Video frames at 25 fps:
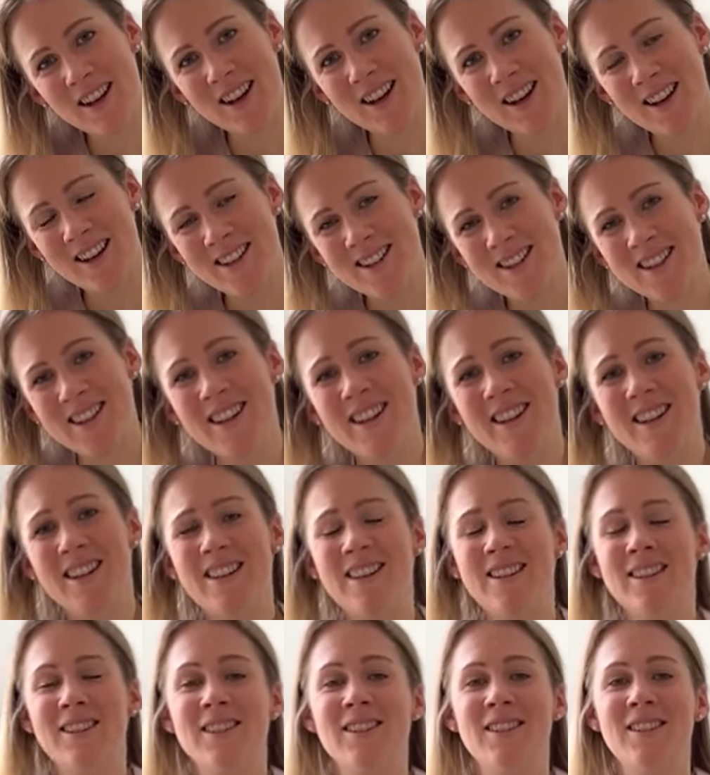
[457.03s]
I
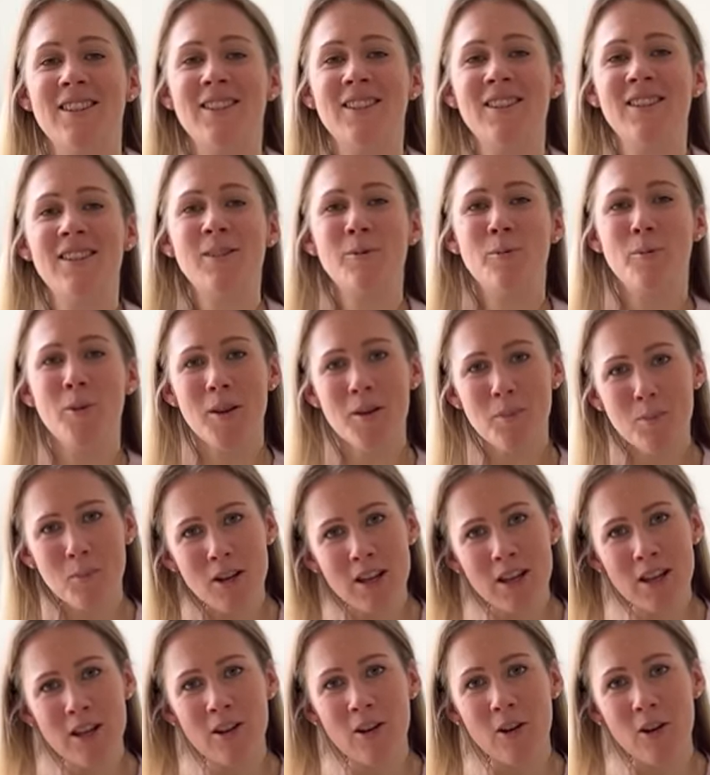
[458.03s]
take with
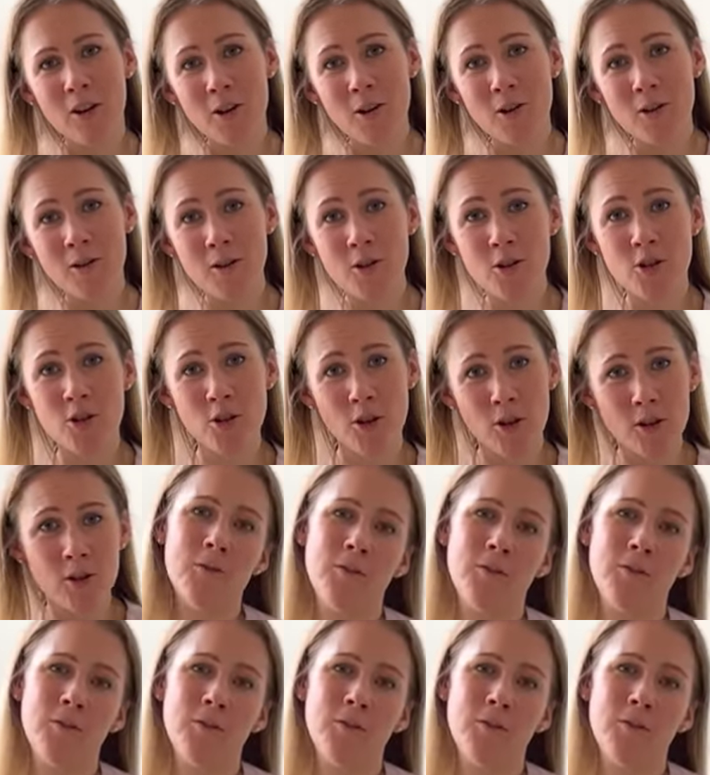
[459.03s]
me on short